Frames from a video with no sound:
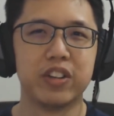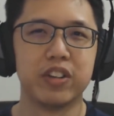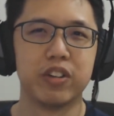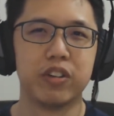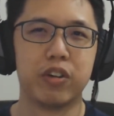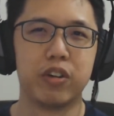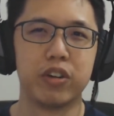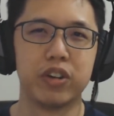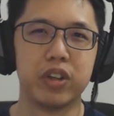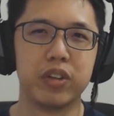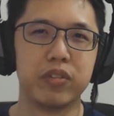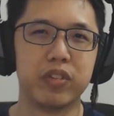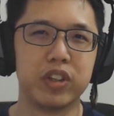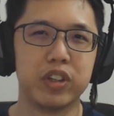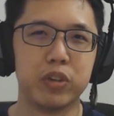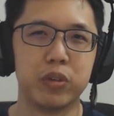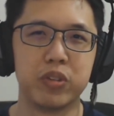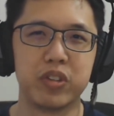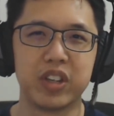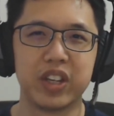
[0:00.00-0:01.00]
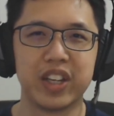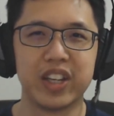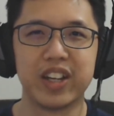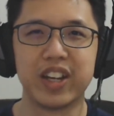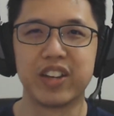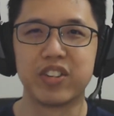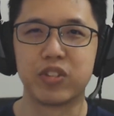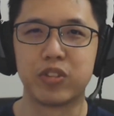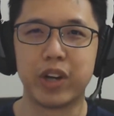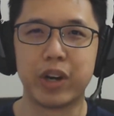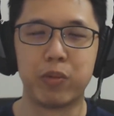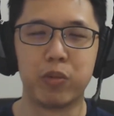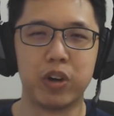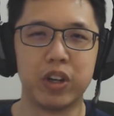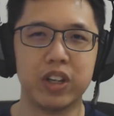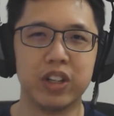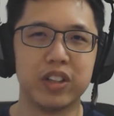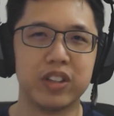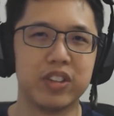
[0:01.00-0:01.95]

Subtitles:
or even using it as Grab Wallet.